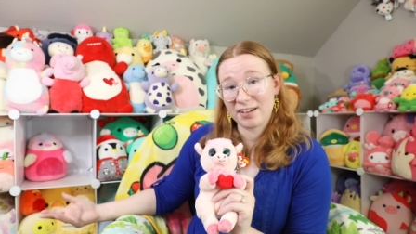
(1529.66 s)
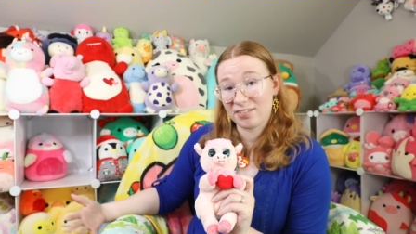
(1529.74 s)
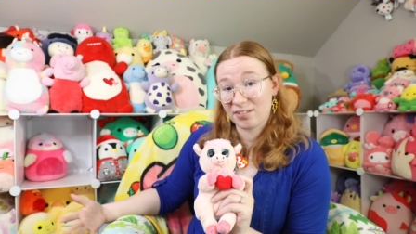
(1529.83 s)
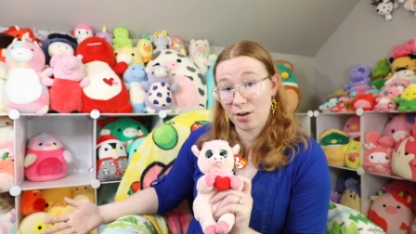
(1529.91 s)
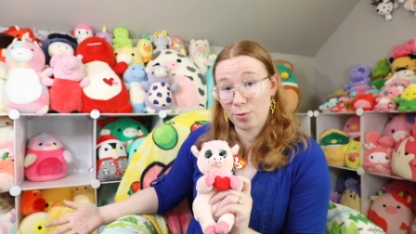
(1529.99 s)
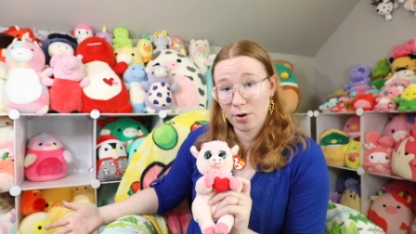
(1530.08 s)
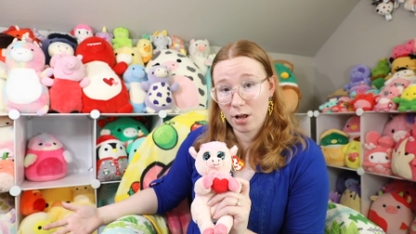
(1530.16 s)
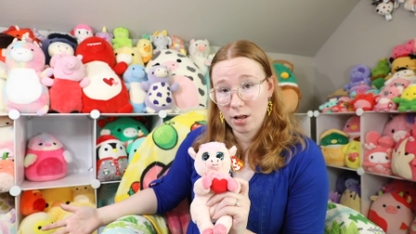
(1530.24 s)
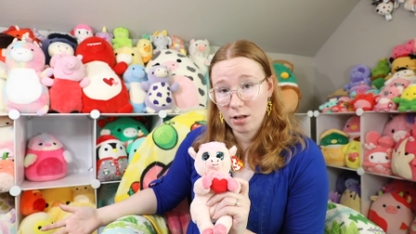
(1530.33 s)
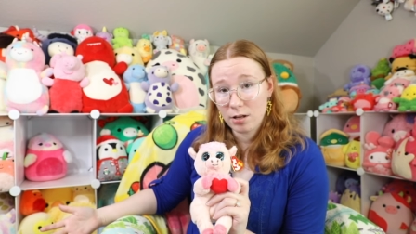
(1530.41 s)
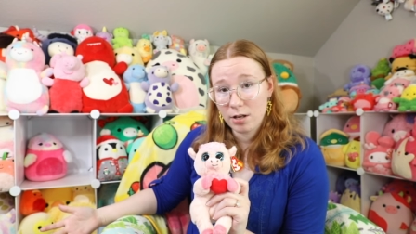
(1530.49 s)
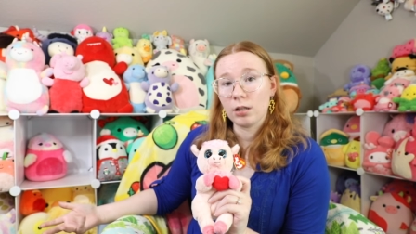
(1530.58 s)
et
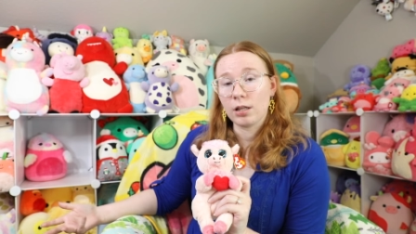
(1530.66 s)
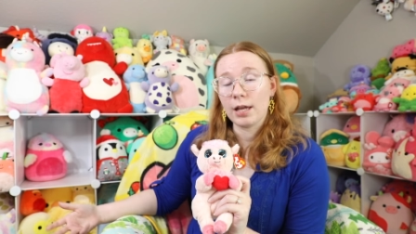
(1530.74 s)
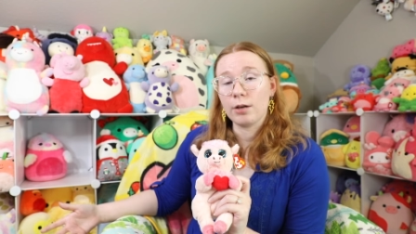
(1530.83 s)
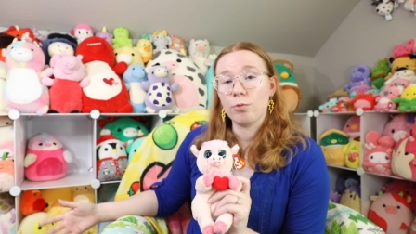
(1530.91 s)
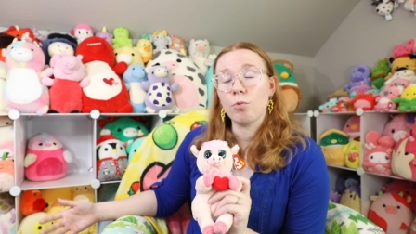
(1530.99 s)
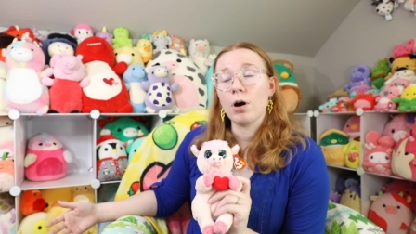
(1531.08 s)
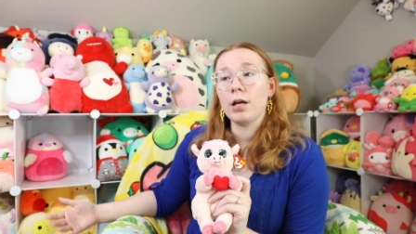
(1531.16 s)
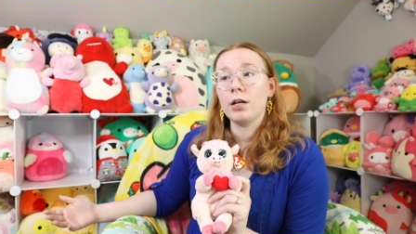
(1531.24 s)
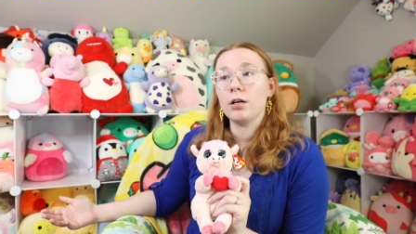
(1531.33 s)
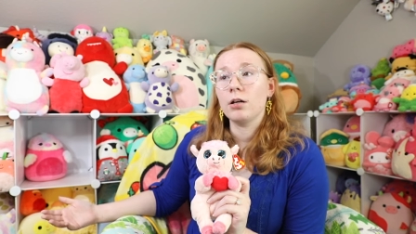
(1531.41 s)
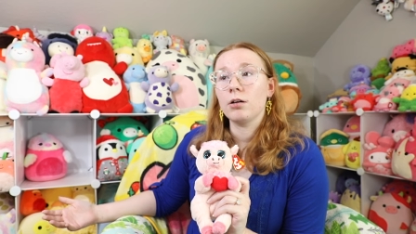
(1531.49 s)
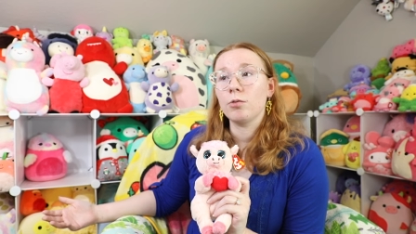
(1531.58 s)
cetera? Like
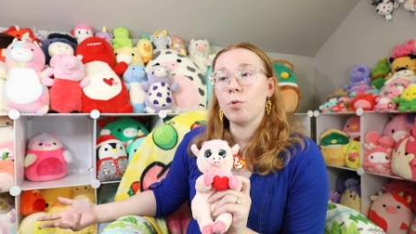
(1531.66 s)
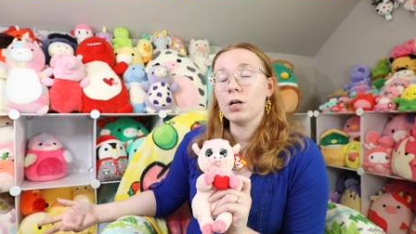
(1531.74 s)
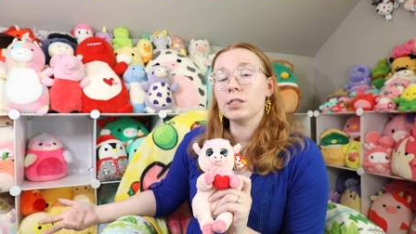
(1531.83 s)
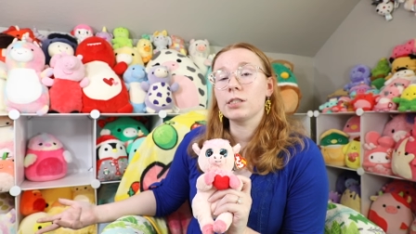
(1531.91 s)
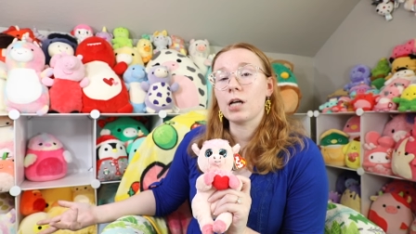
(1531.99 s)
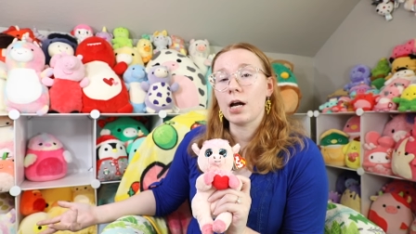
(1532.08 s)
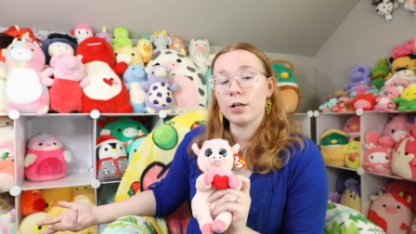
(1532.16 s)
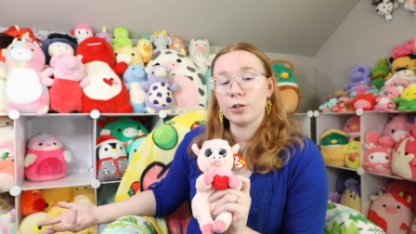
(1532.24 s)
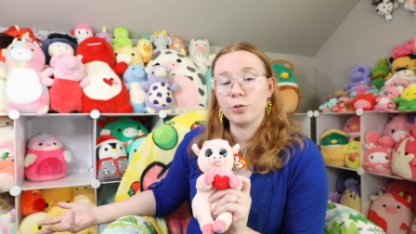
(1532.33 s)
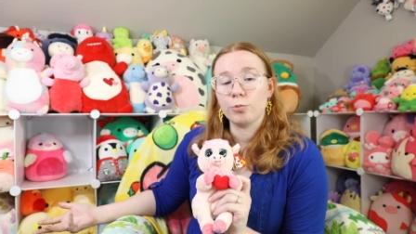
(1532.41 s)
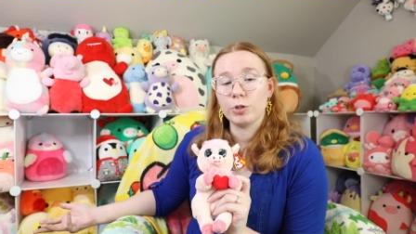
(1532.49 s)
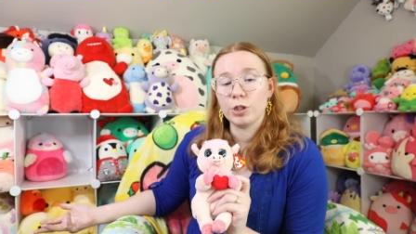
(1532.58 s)
what, what style
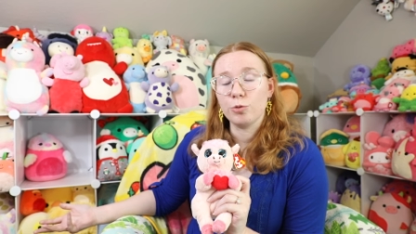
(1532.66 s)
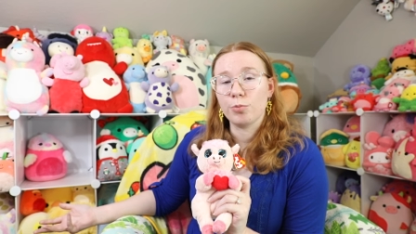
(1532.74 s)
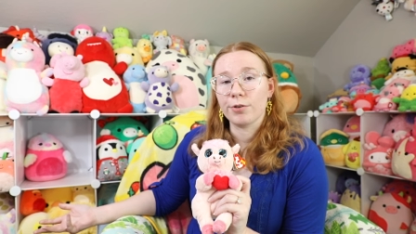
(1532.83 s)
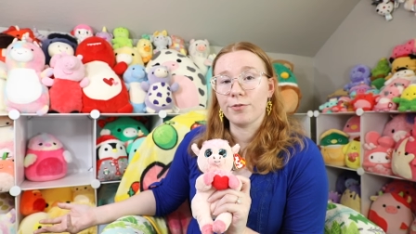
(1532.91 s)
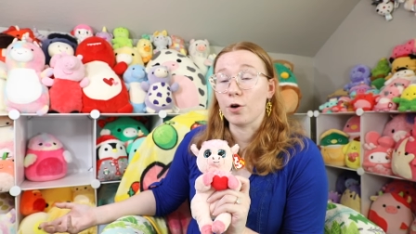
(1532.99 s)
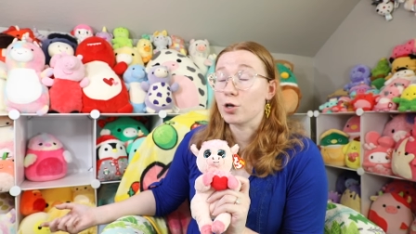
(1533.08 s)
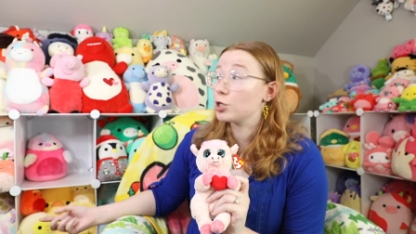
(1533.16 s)
would you prefer?